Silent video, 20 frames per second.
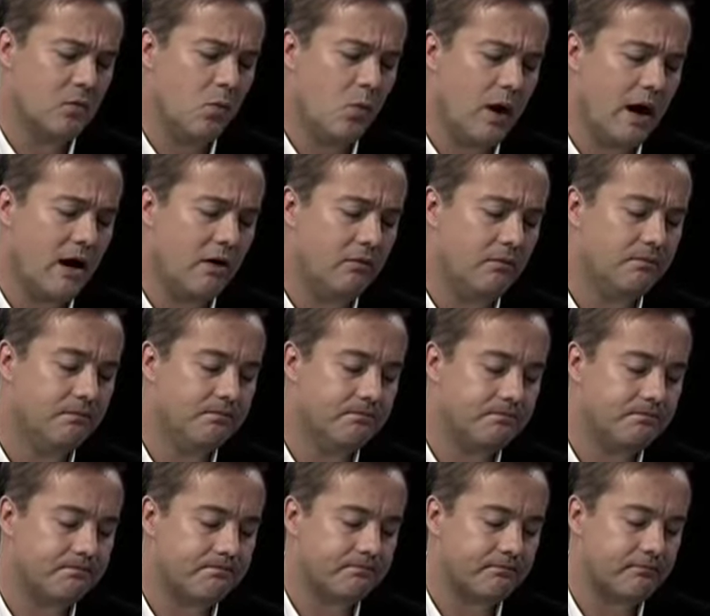Well,
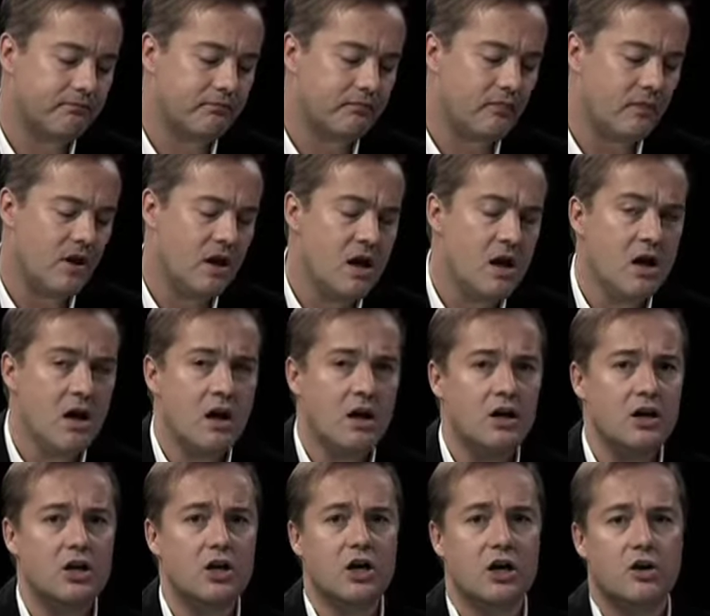
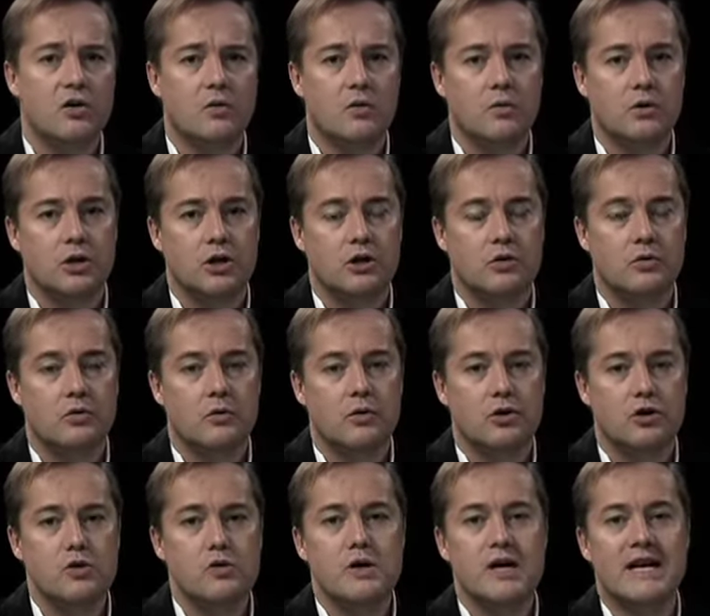
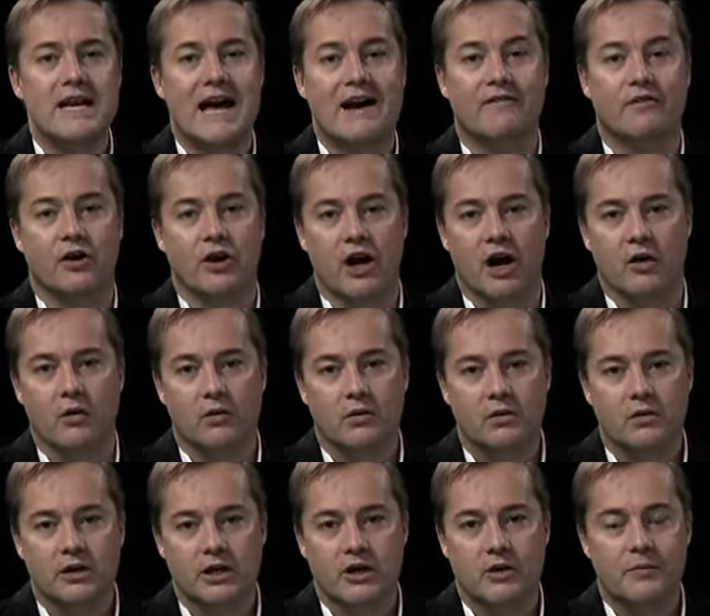you can never know.
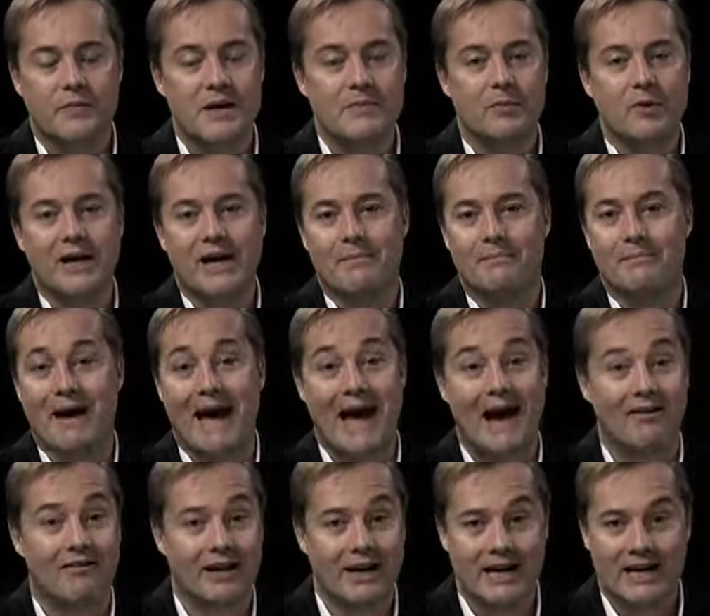People get
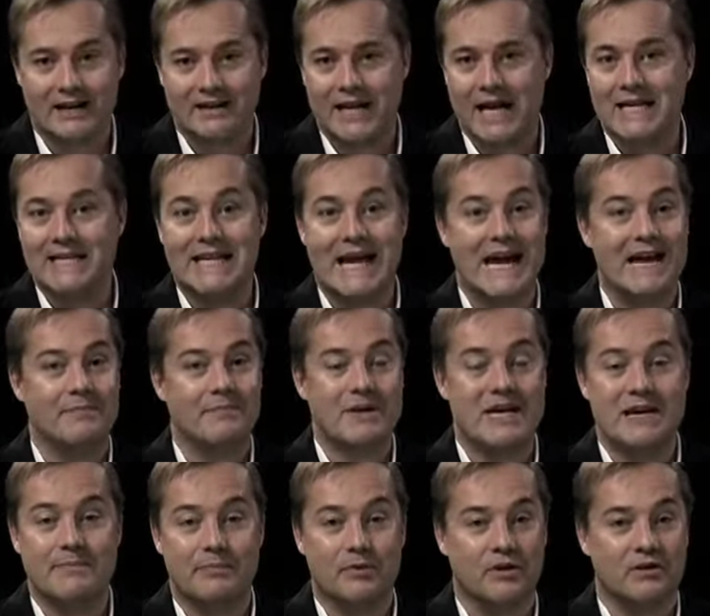married, they date
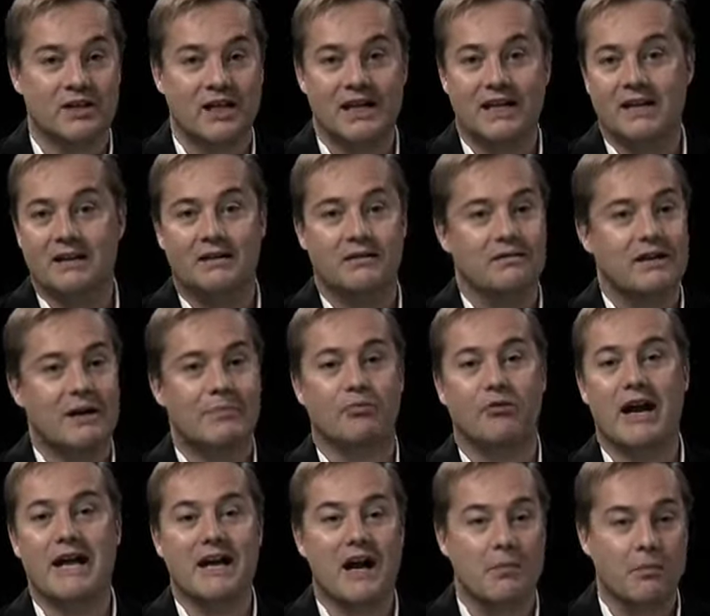people, and then they
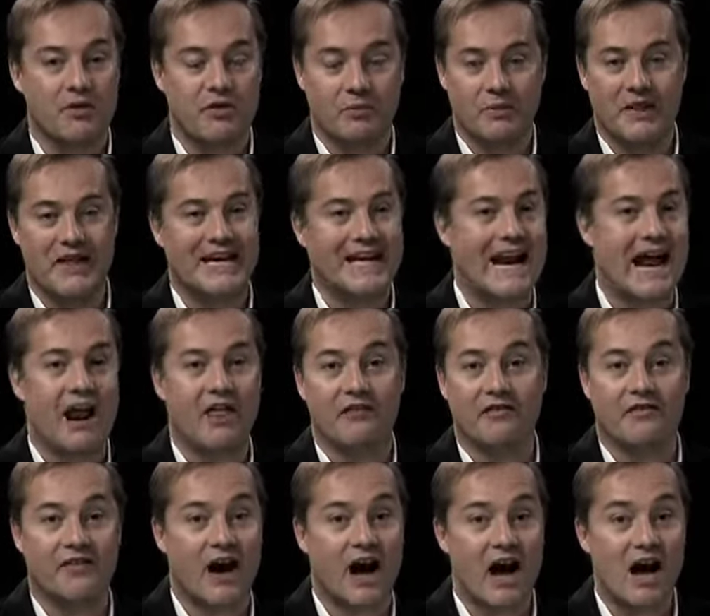break up with them and they get out of the
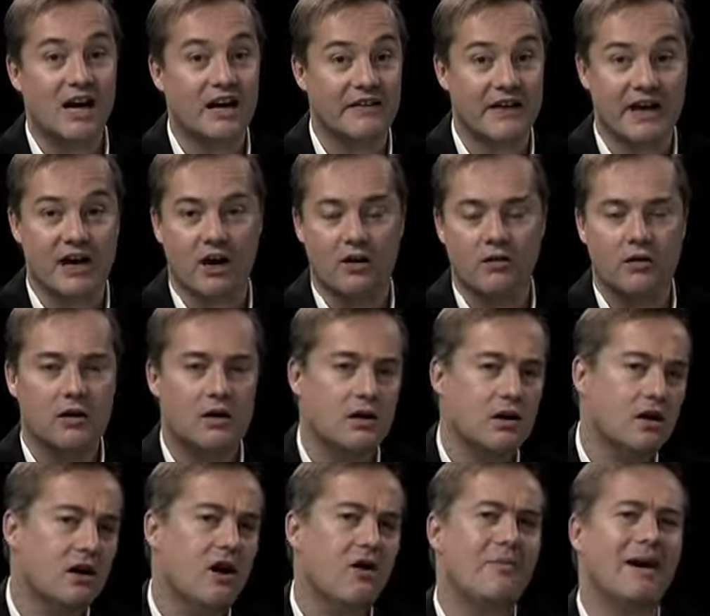fog and they go,
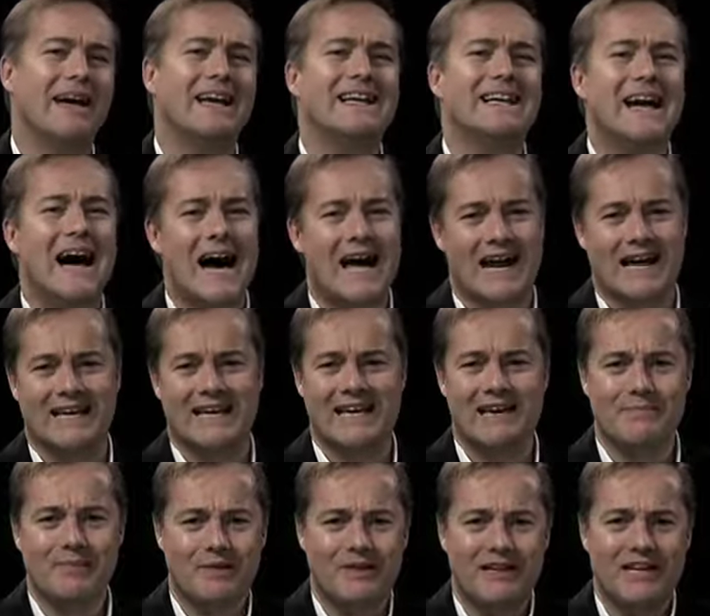oh my God, I
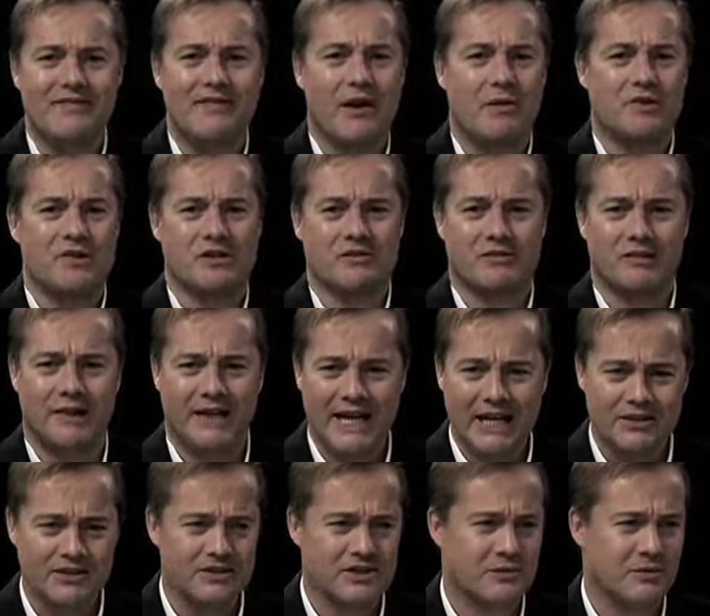can't believe I was in a
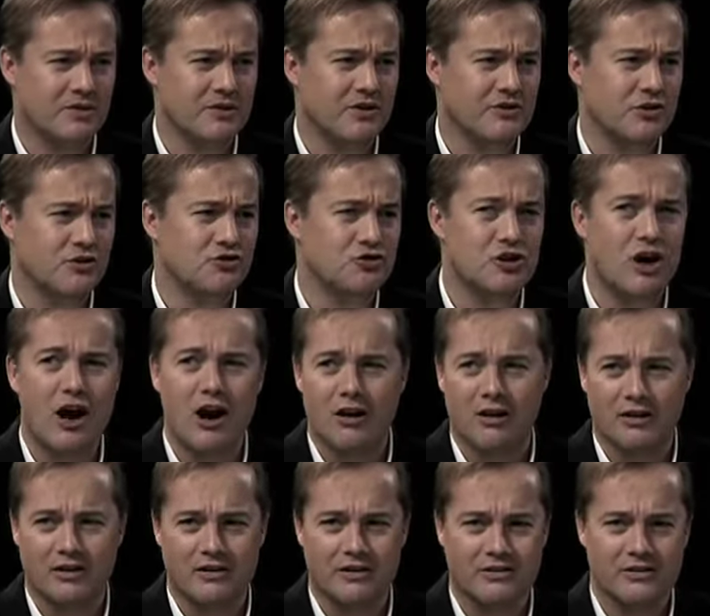relationship with such a
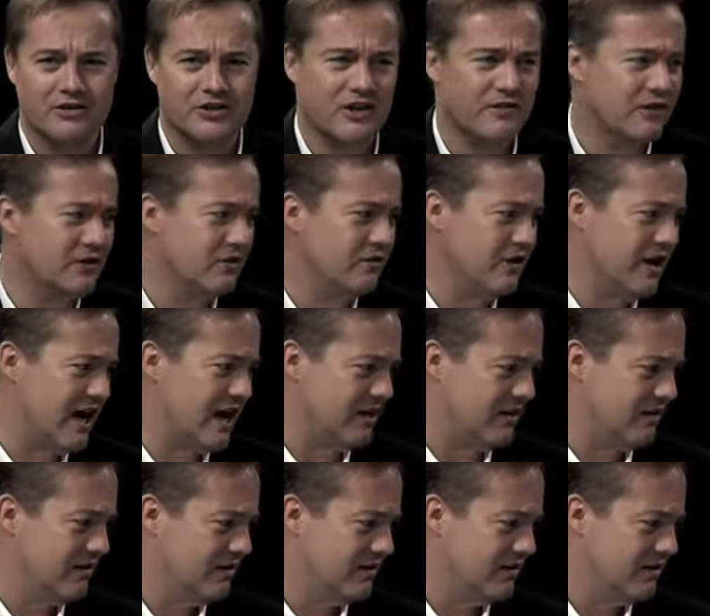jerk. Did you ever do that?